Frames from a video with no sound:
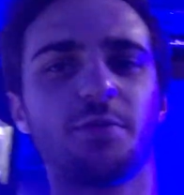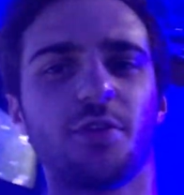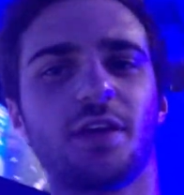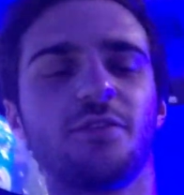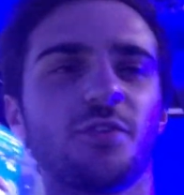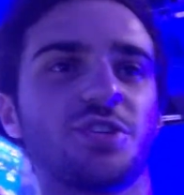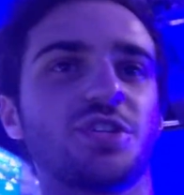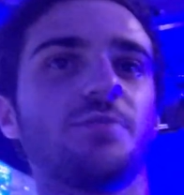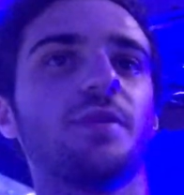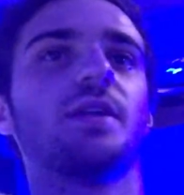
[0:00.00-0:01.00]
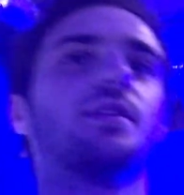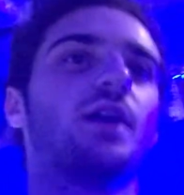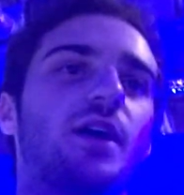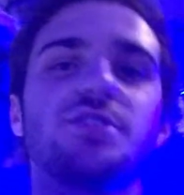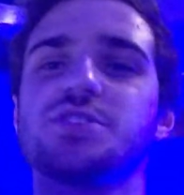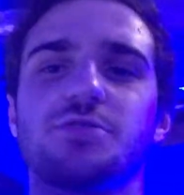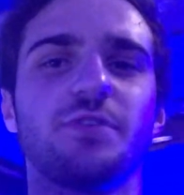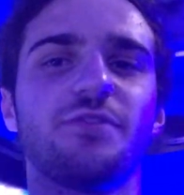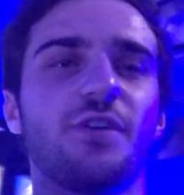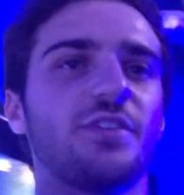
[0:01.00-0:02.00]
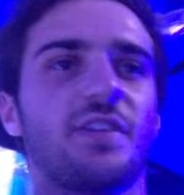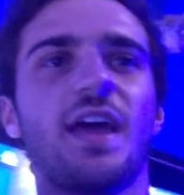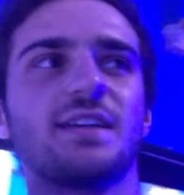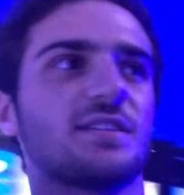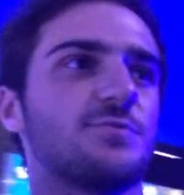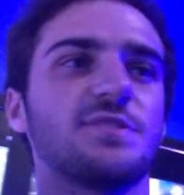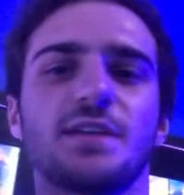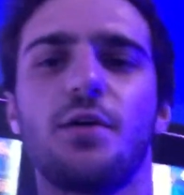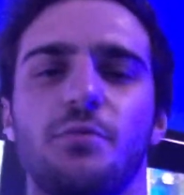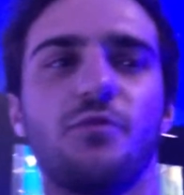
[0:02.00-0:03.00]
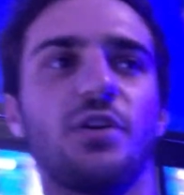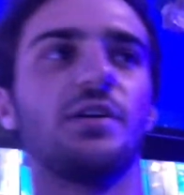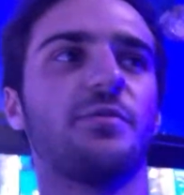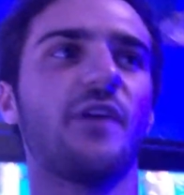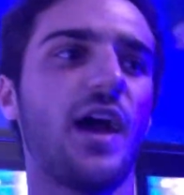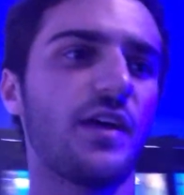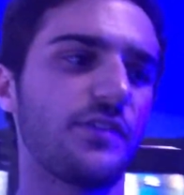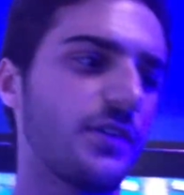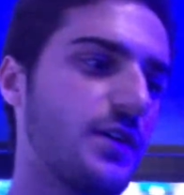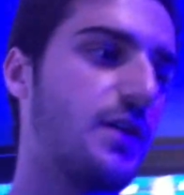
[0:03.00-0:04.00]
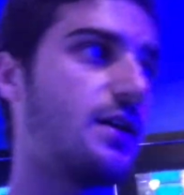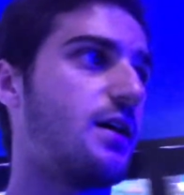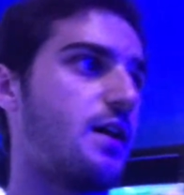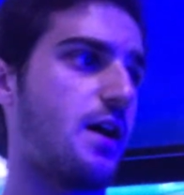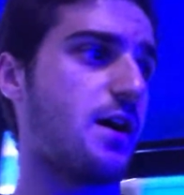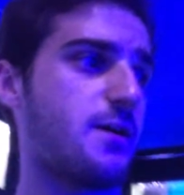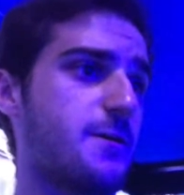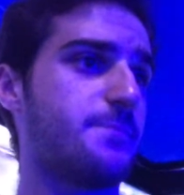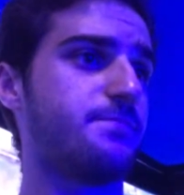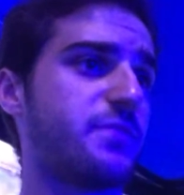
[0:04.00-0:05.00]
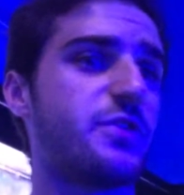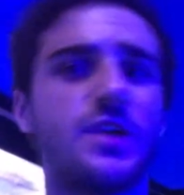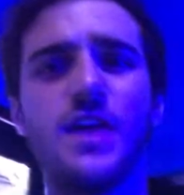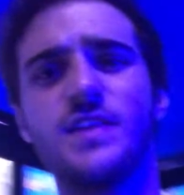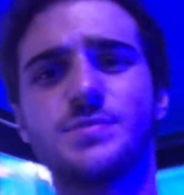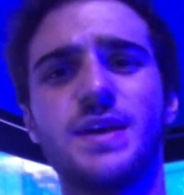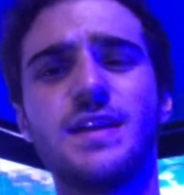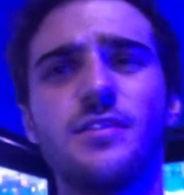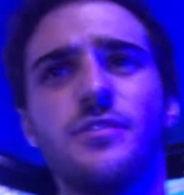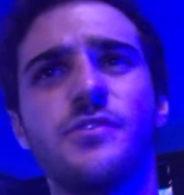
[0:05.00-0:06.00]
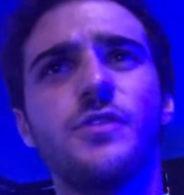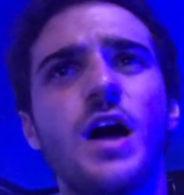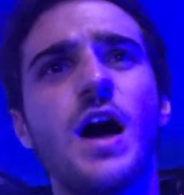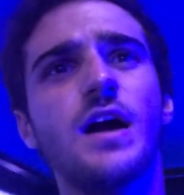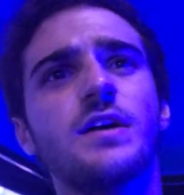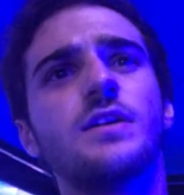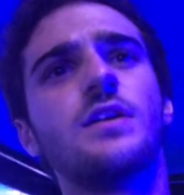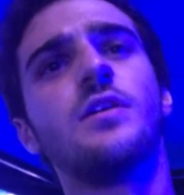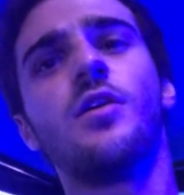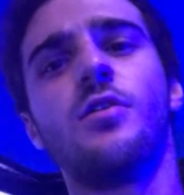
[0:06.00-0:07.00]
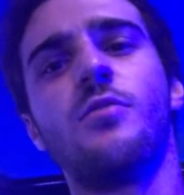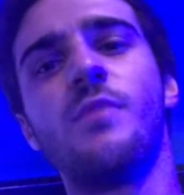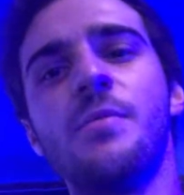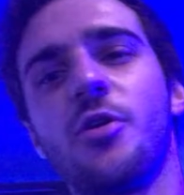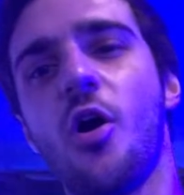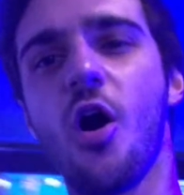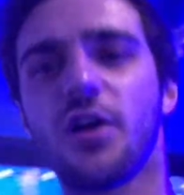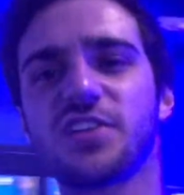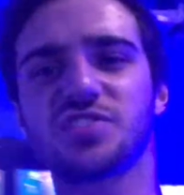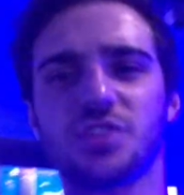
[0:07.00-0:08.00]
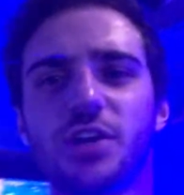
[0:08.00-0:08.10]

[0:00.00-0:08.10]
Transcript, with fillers: get with our invert shipment, uh, just to refill the tanks because we sell them really fast. Um, so yeah, that's gonna be the end of this vlog. Remember, August